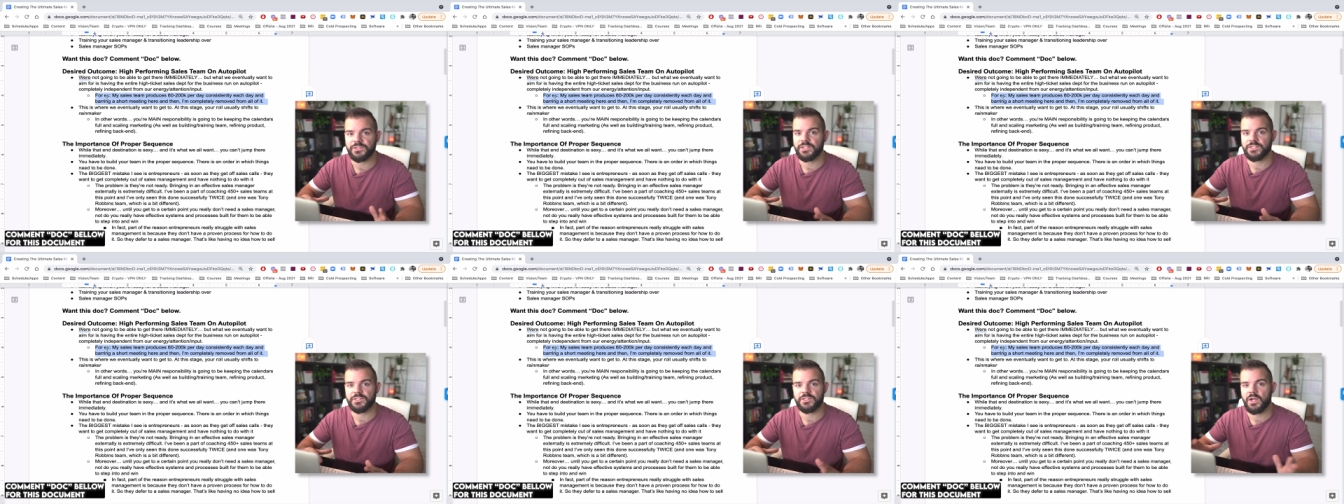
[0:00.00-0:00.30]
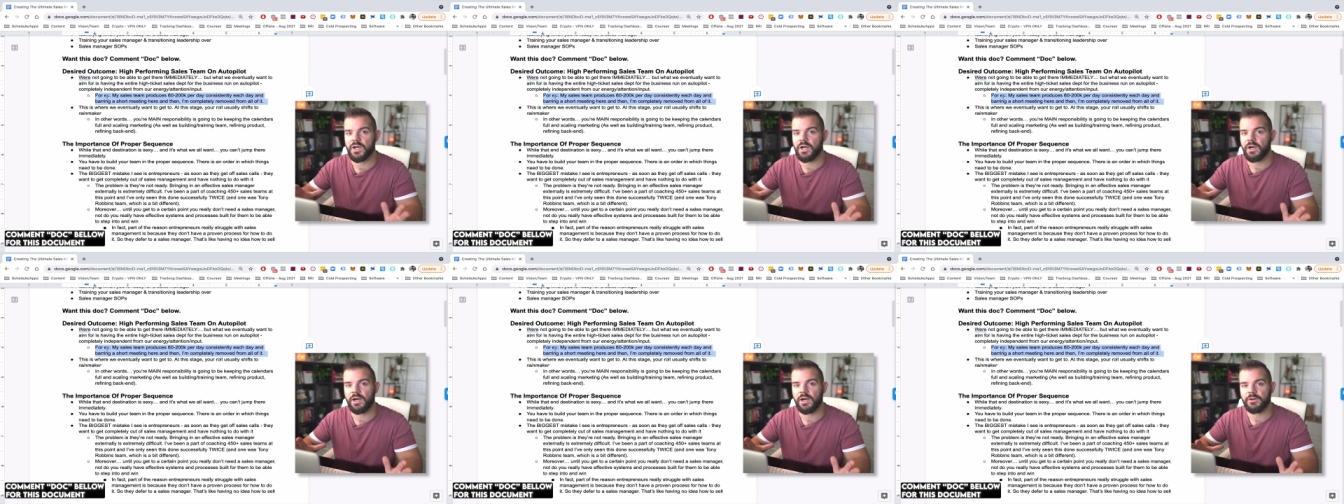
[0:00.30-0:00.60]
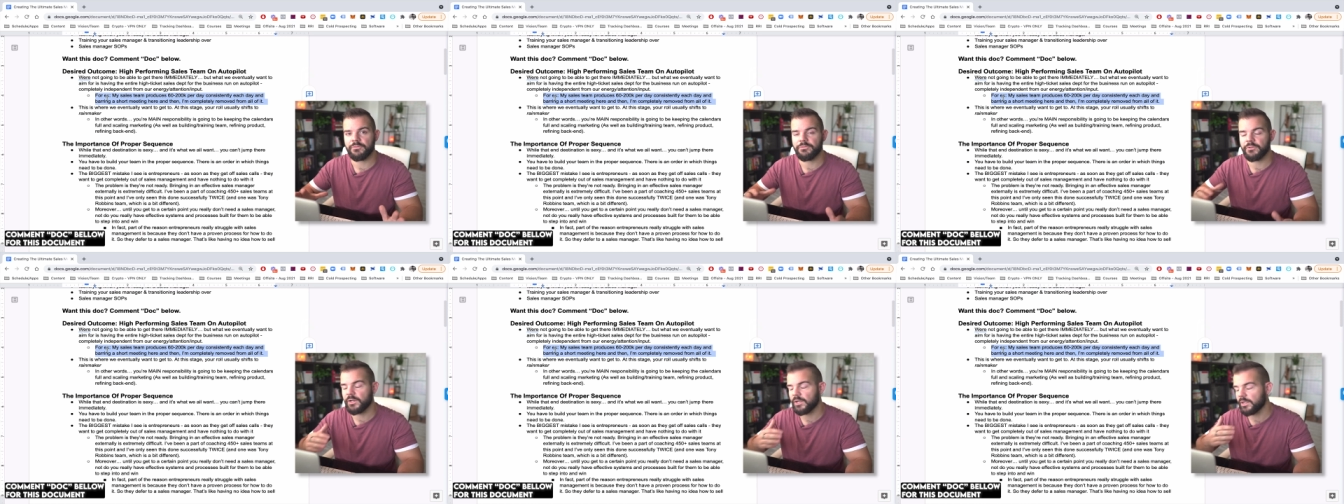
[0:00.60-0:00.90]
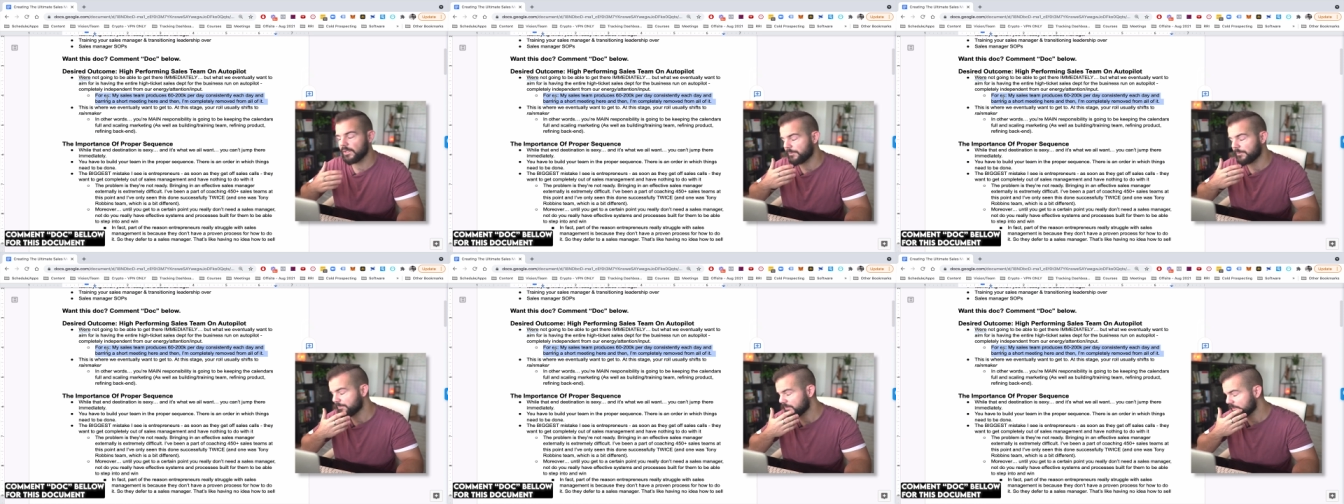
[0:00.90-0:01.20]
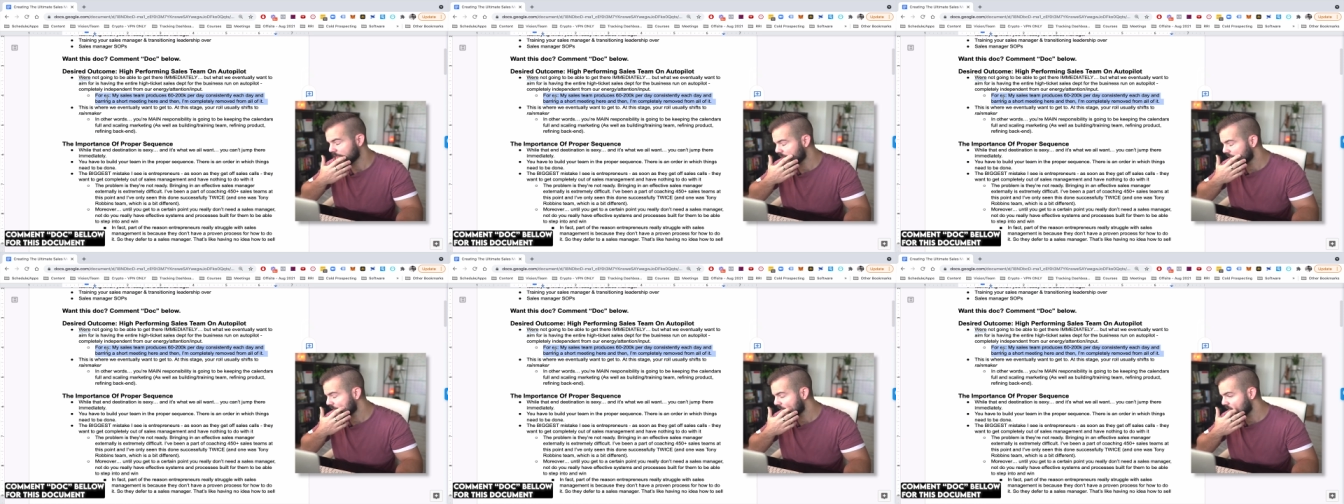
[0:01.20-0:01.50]
That's not off, of,
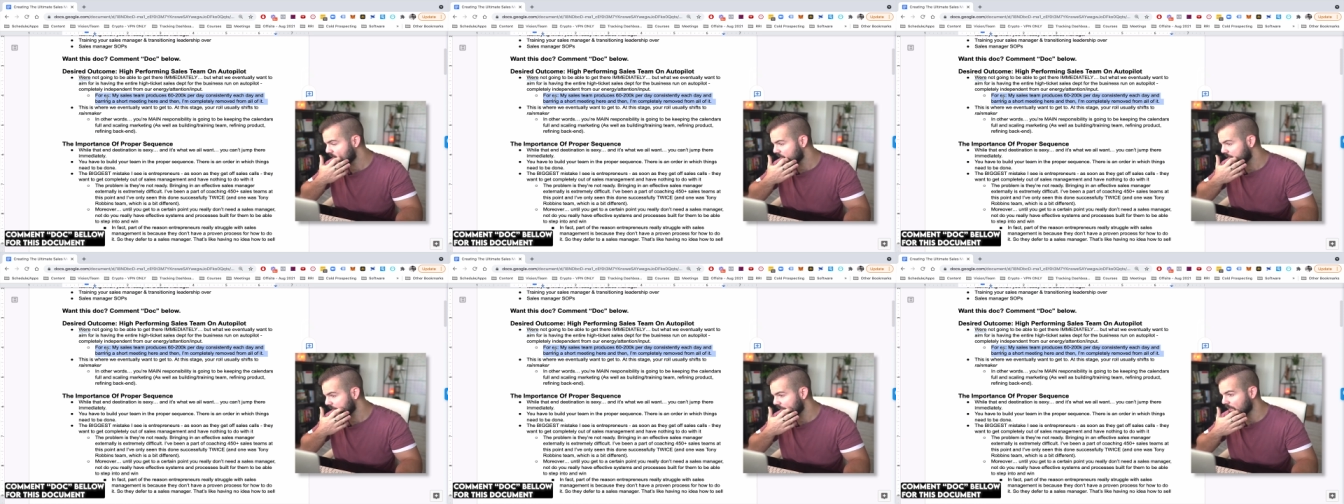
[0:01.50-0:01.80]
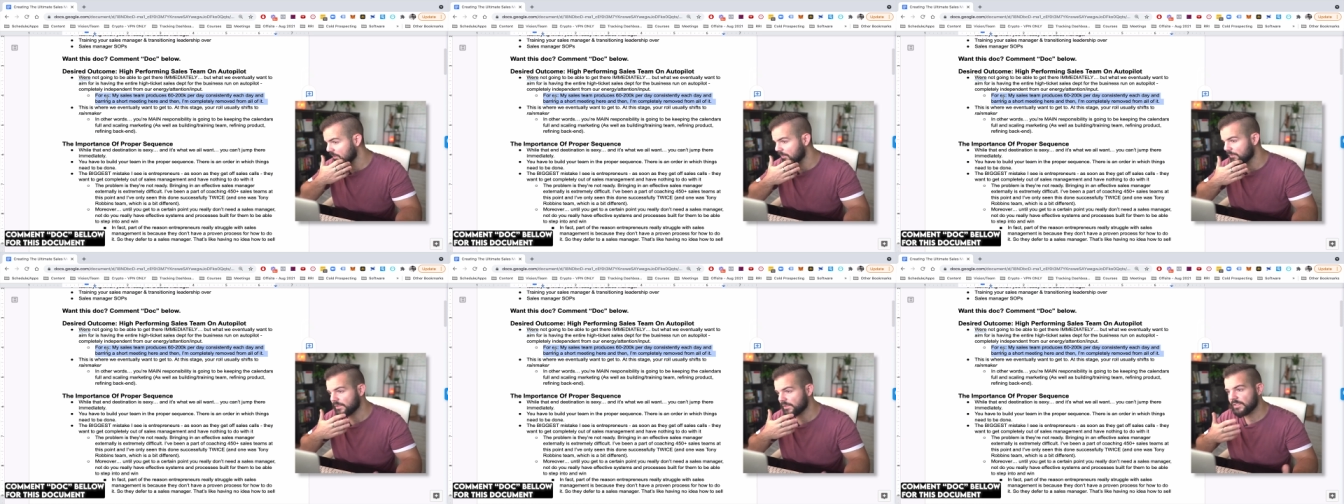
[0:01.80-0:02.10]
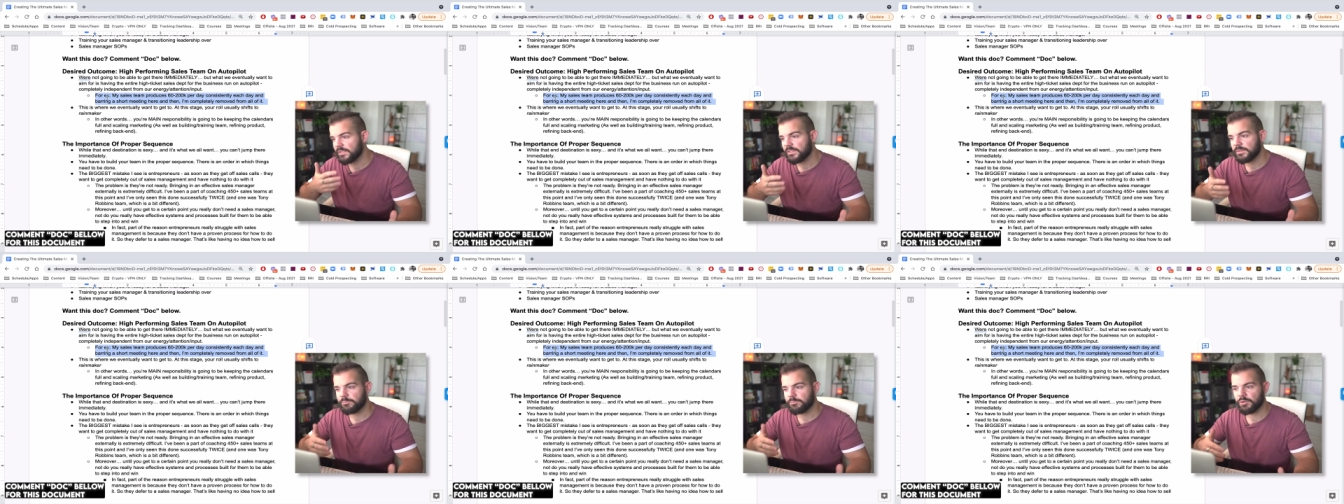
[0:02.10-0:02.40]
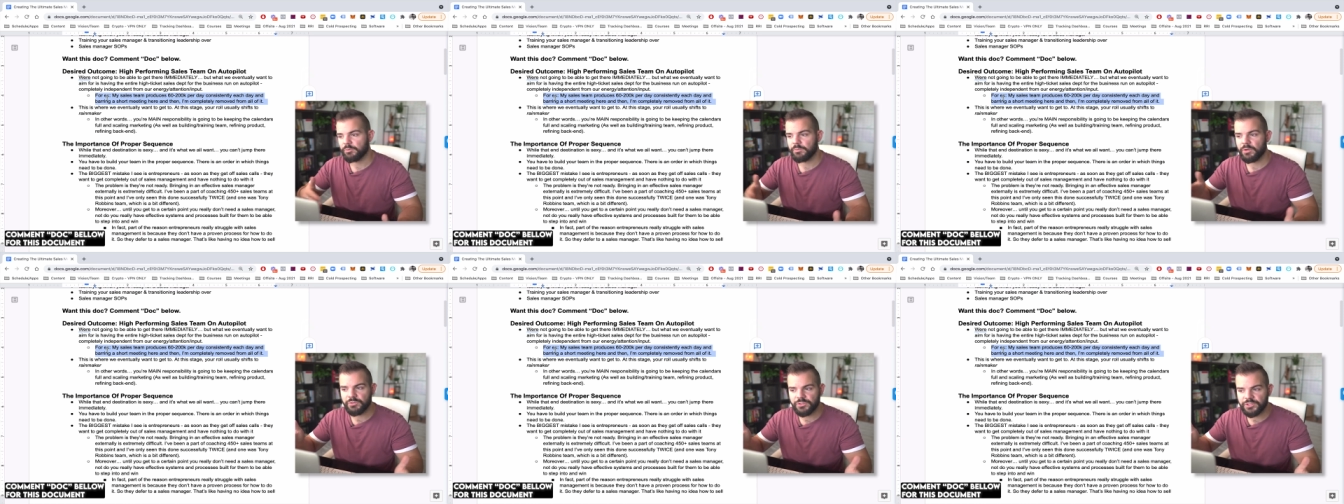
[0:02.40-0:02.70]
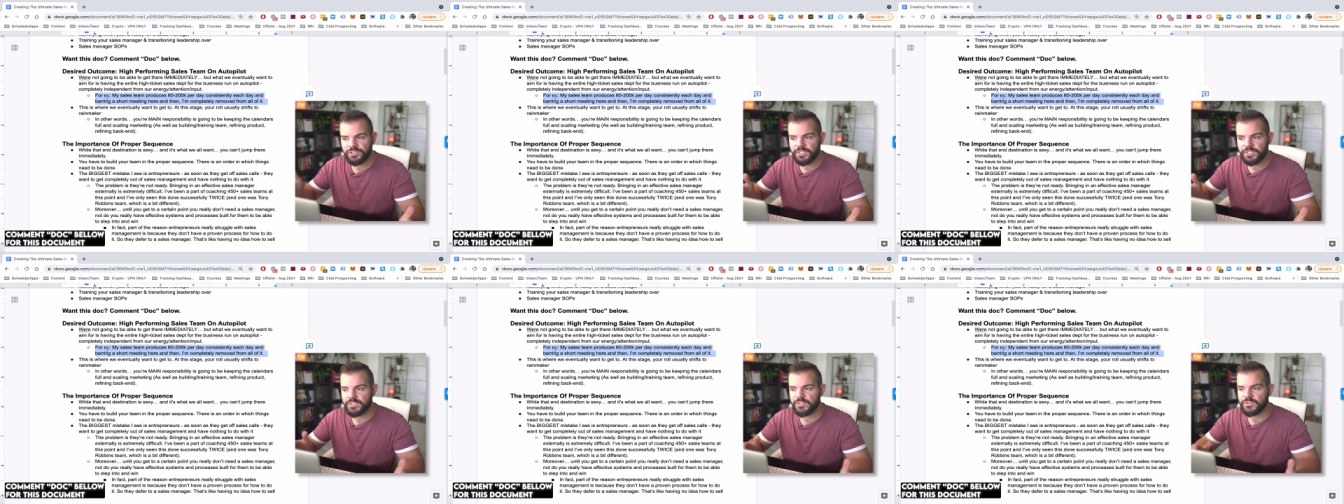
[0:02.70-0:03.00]
you know,
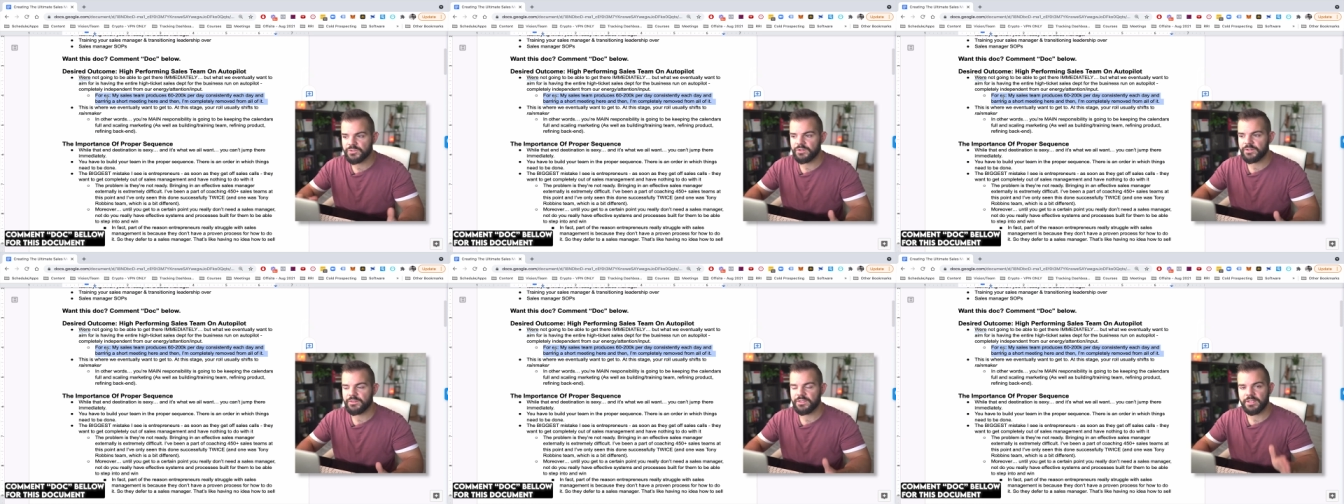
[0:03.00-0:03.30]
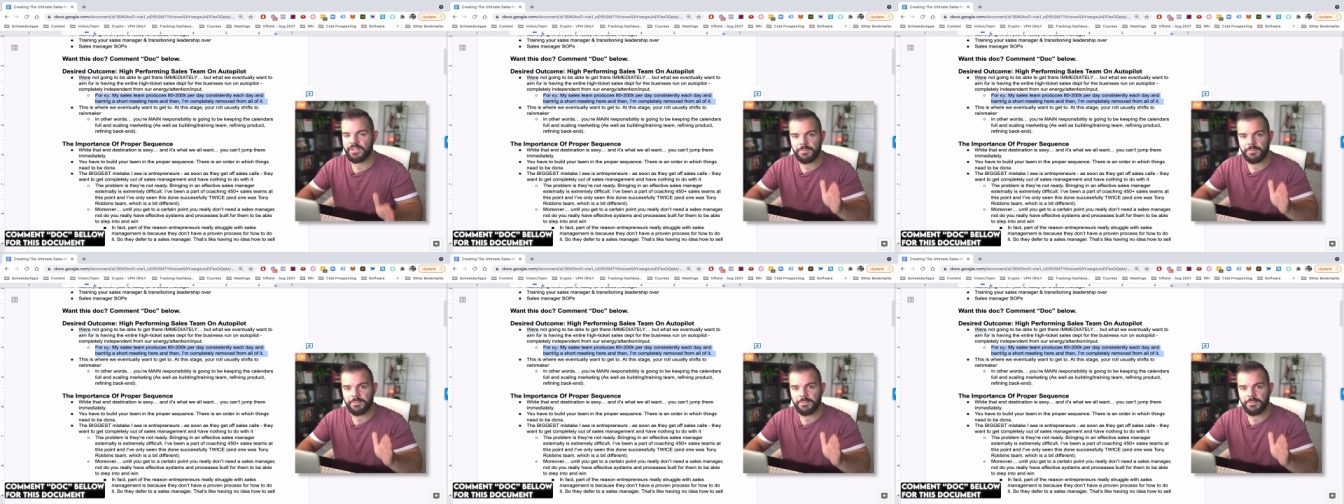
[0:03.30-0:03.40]
promotions or anything.